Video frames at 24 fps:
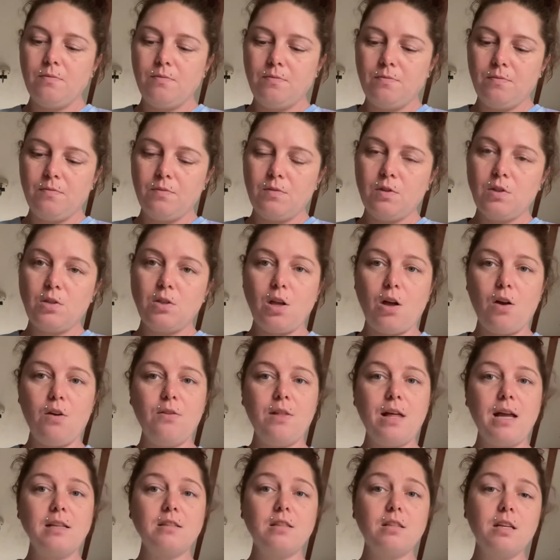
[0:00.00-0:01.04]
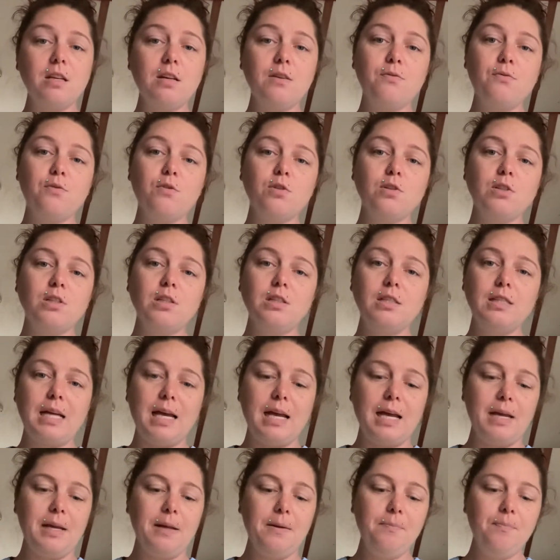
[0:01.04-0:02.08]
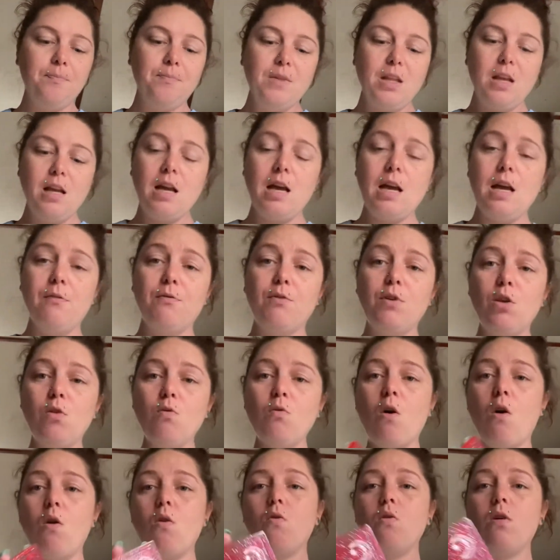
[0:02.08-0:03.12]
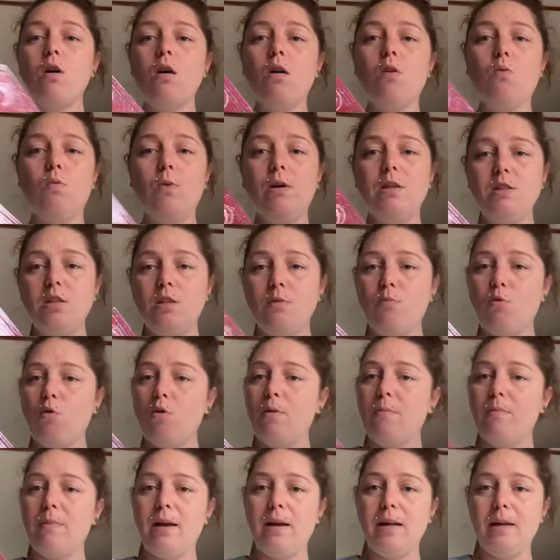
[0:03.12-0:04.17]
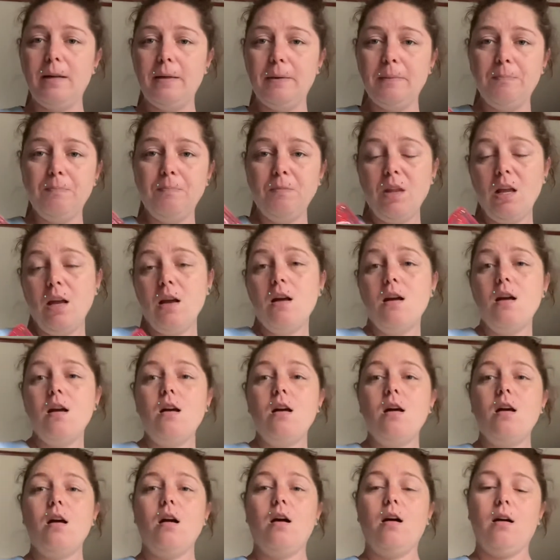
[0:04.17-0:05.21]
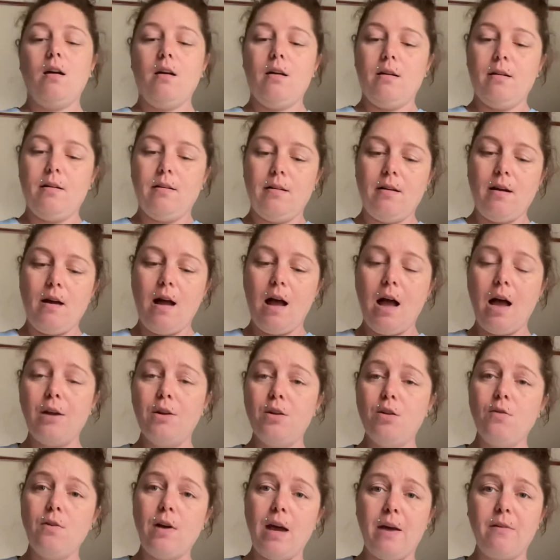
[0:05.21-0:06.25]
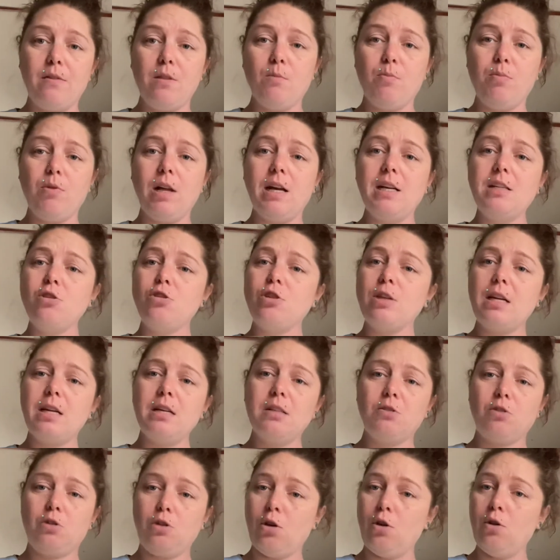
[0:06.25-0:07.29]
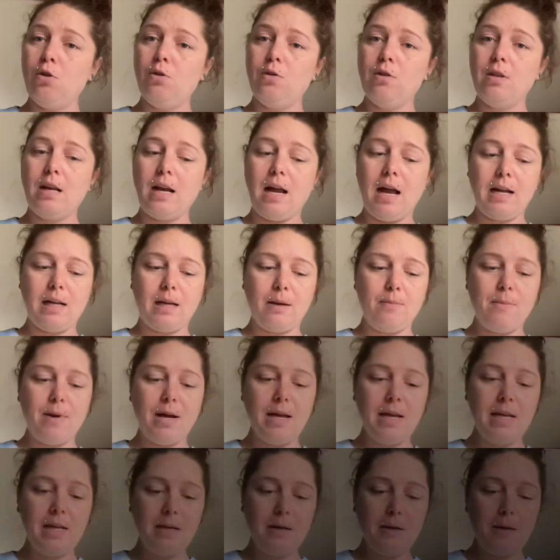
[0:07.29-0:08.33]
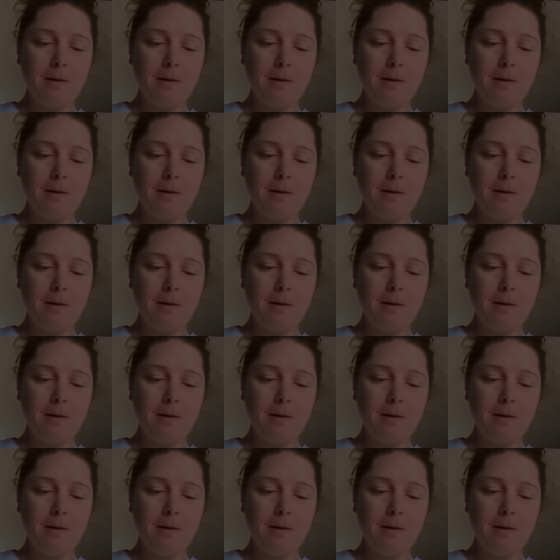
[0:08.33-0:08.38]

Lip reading: So that's it for today. If you want a Ouija board made, I do have the planchettes too that I can make.